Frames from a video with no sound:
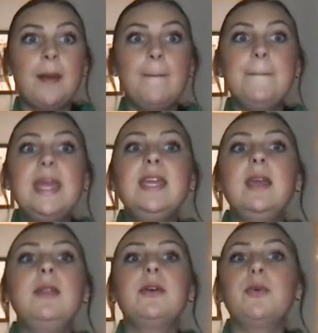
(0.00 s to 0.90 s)

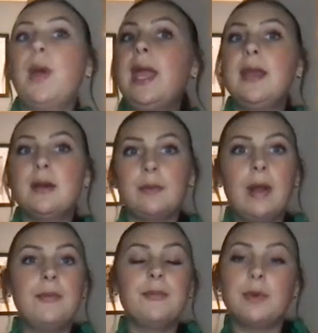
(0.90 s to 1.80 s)
making their way
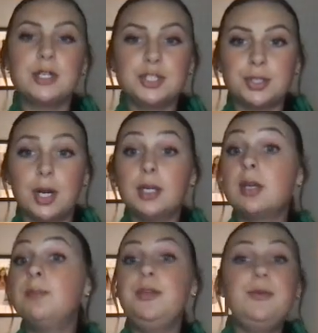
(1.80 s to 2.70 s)
around the restaurant,
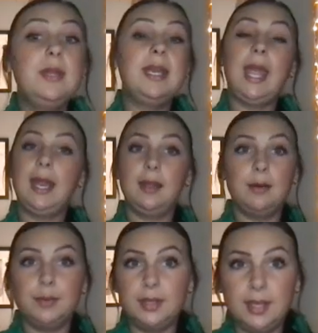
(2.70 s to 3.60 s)

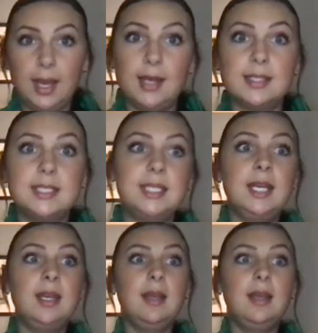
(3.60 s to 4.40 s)
communicating with guests,